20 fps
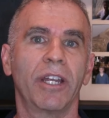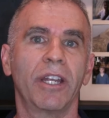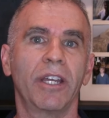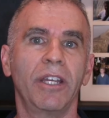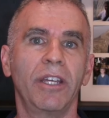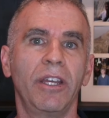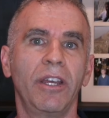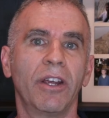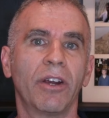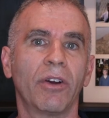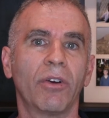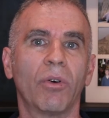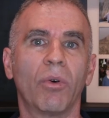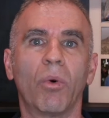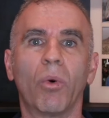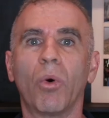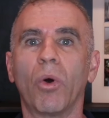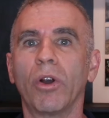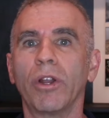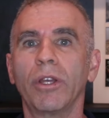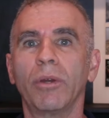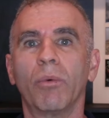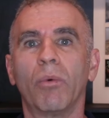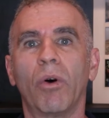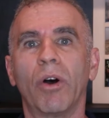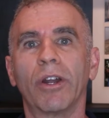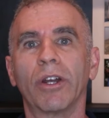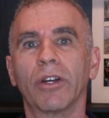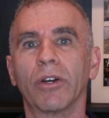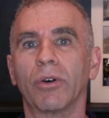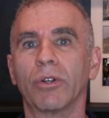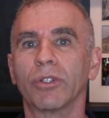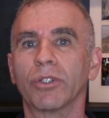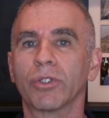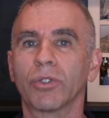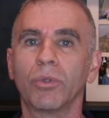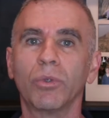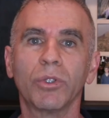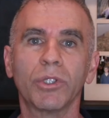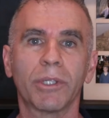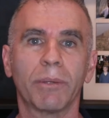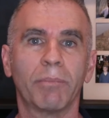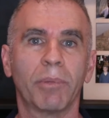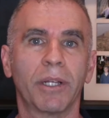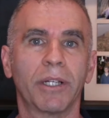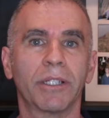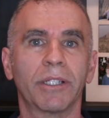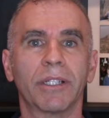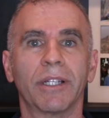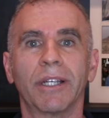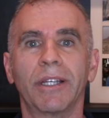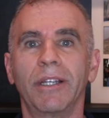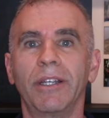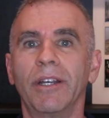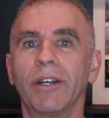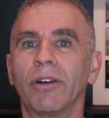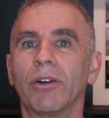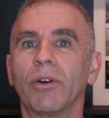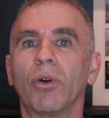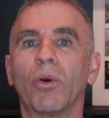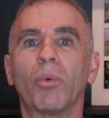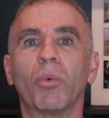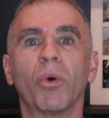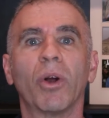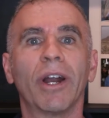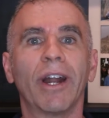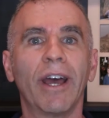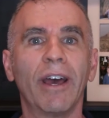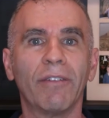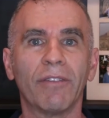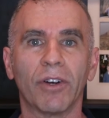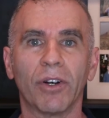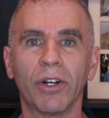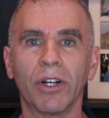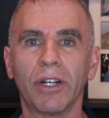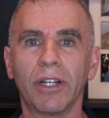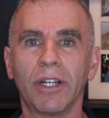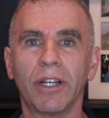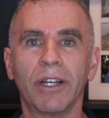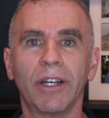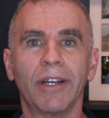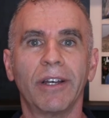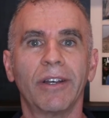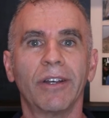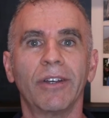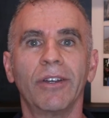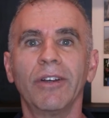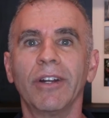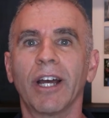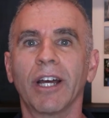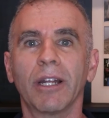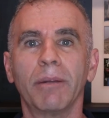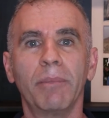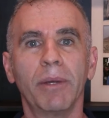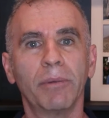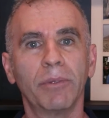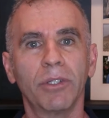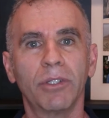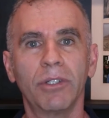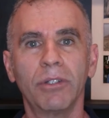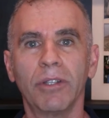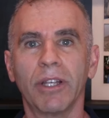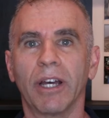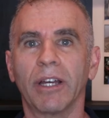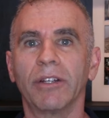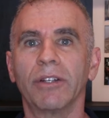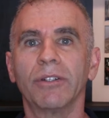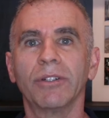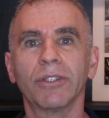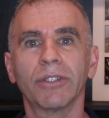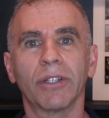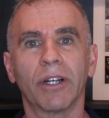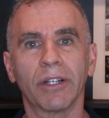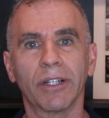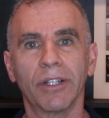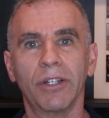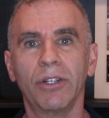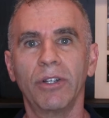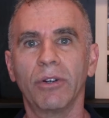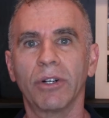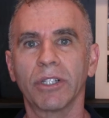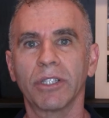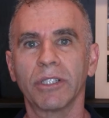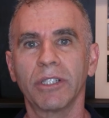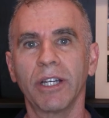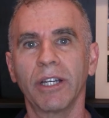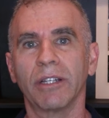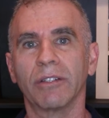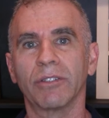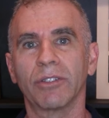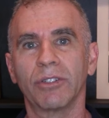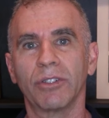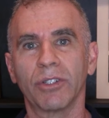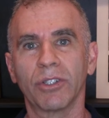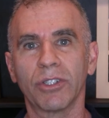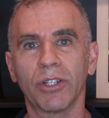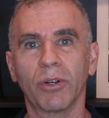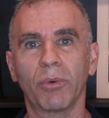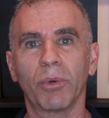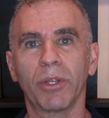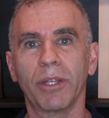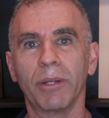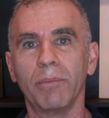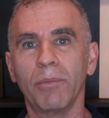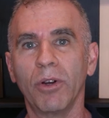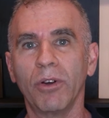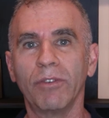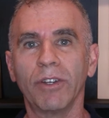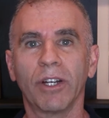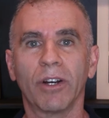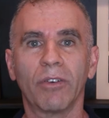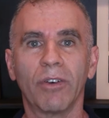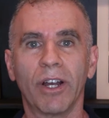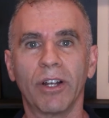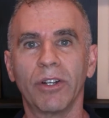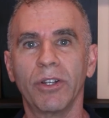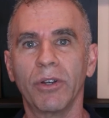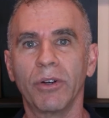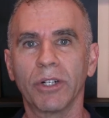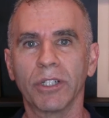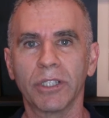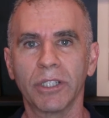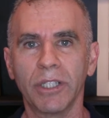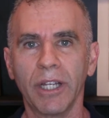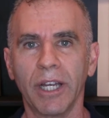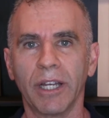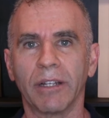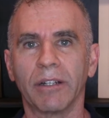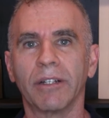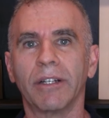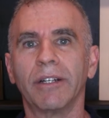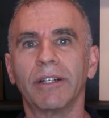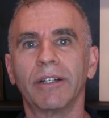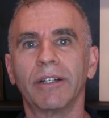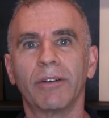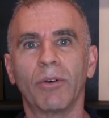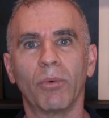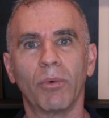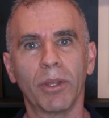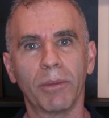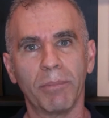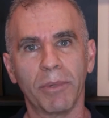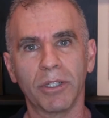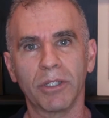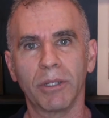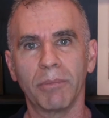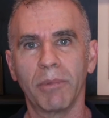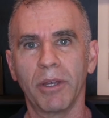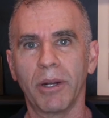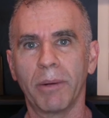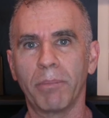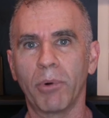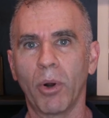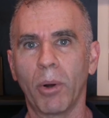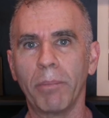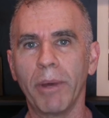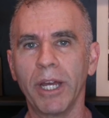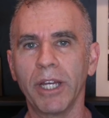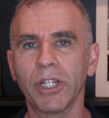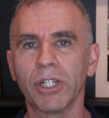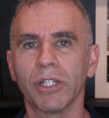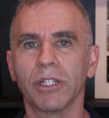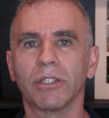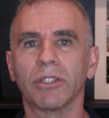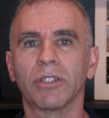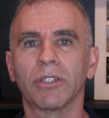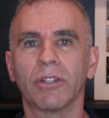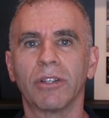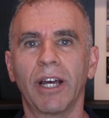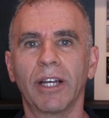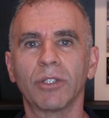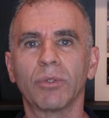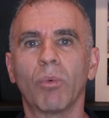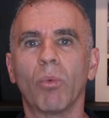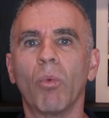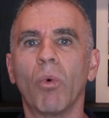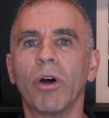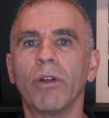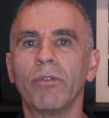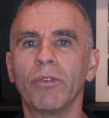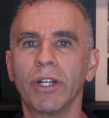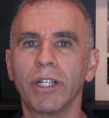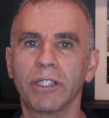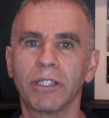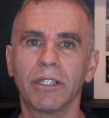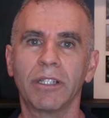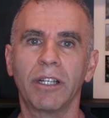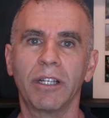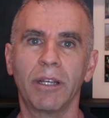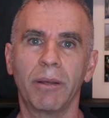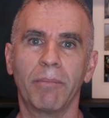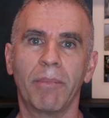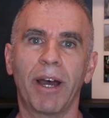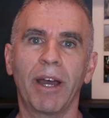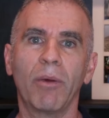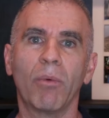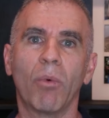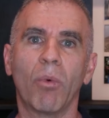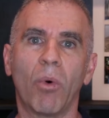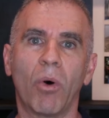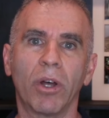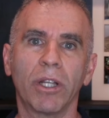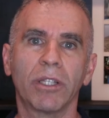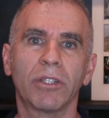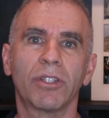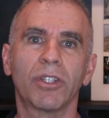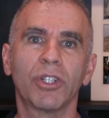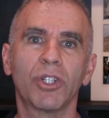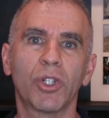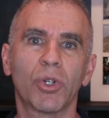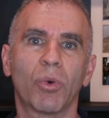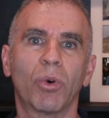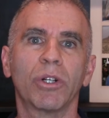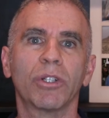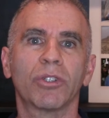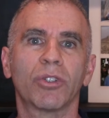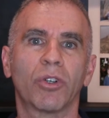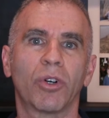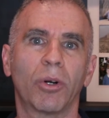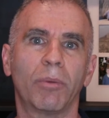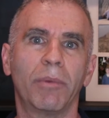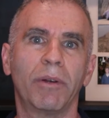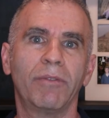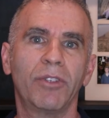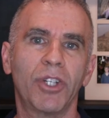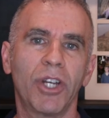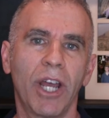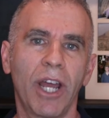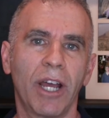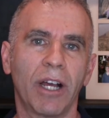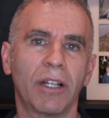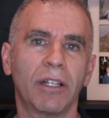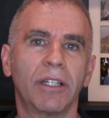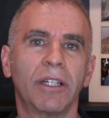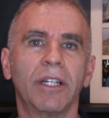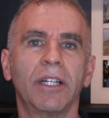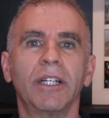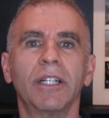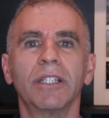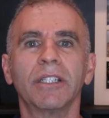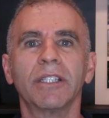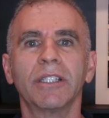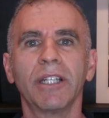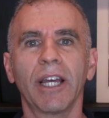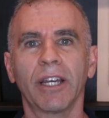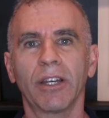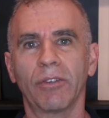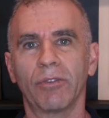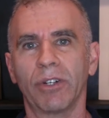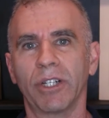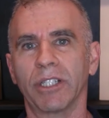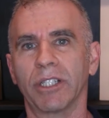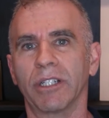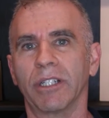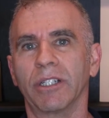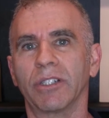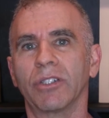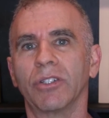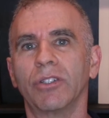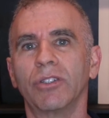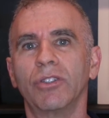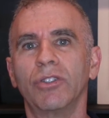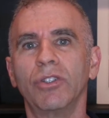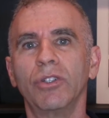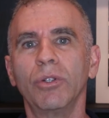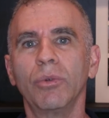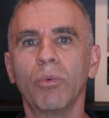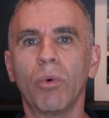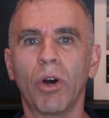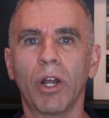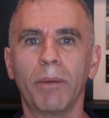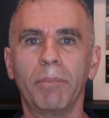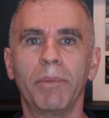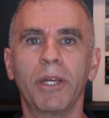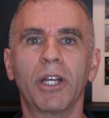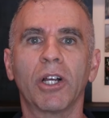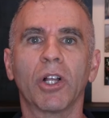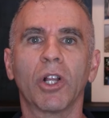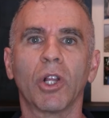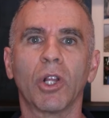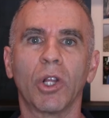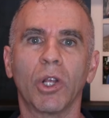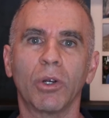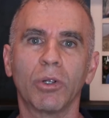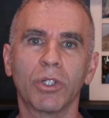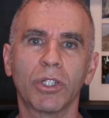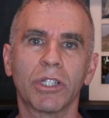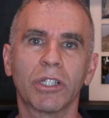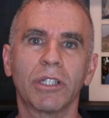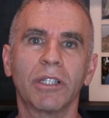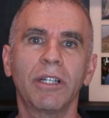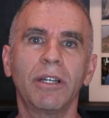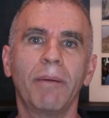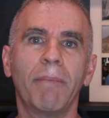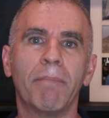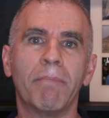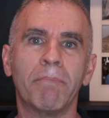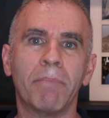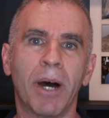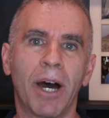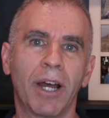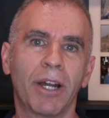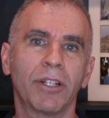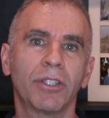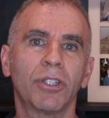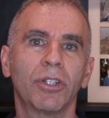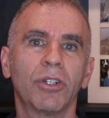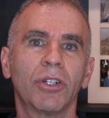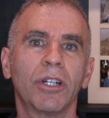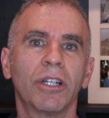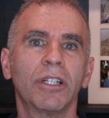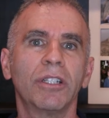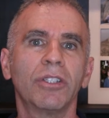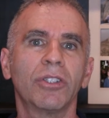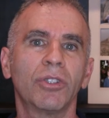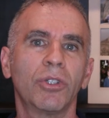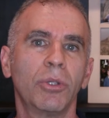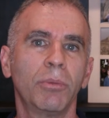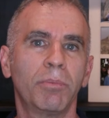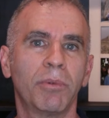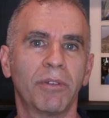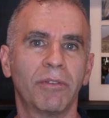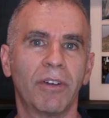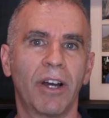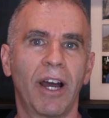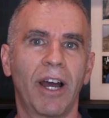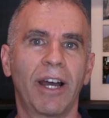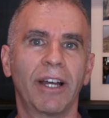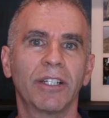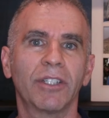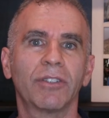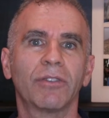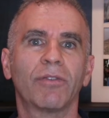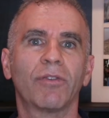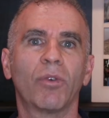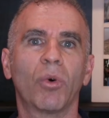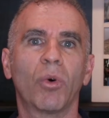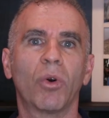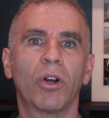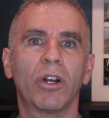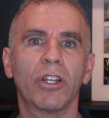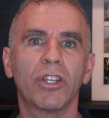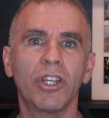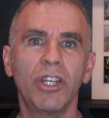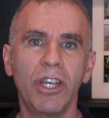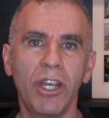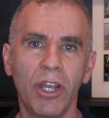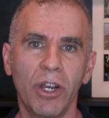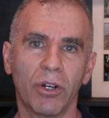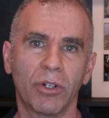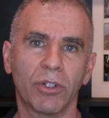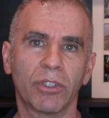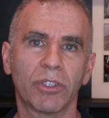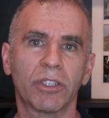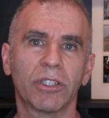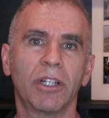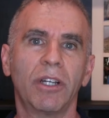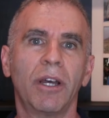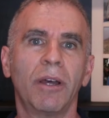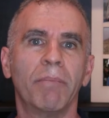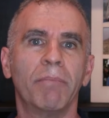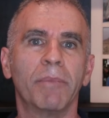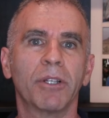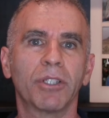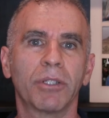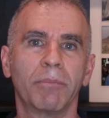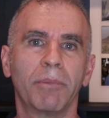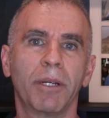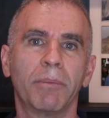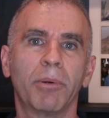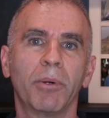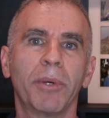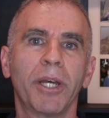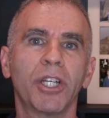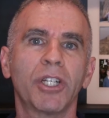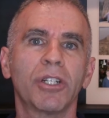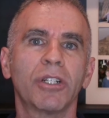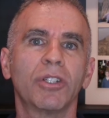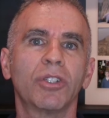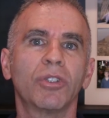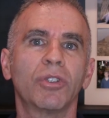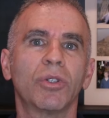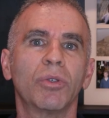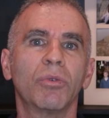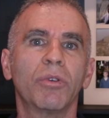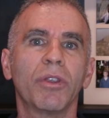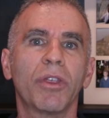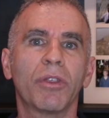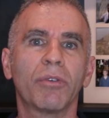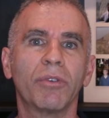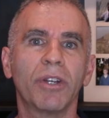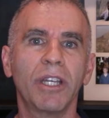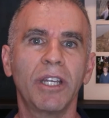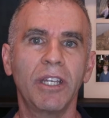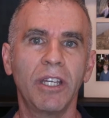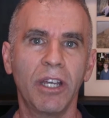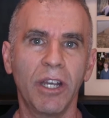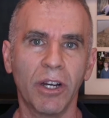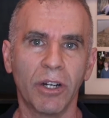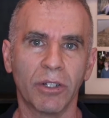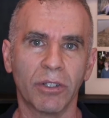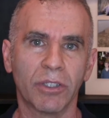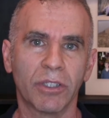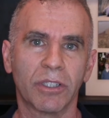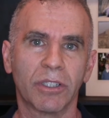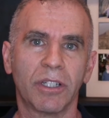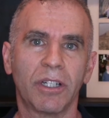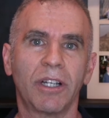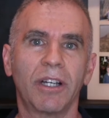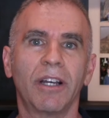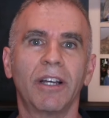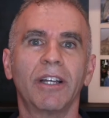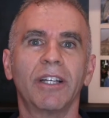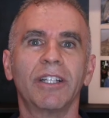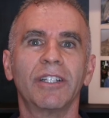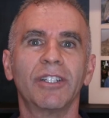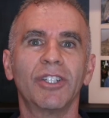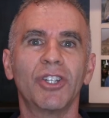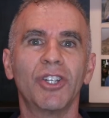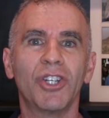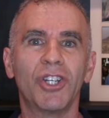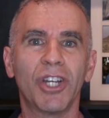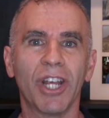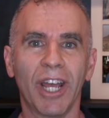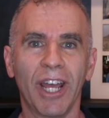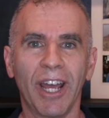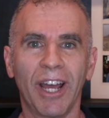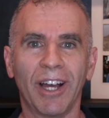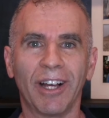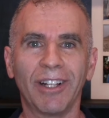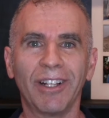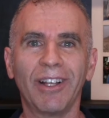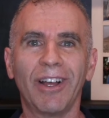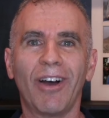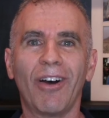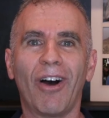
in a year or you want to go to school someplace in a year or whatever, you're not going to be able to do that. You're stuck in New York State. So you're stuck with it moving around New York State with misdemeanor probation. So that's one reason that you might want the short term of jail. Second reason is, do you want to be closely monitored and supervised for years? Misdemeanor probation is two to three years jail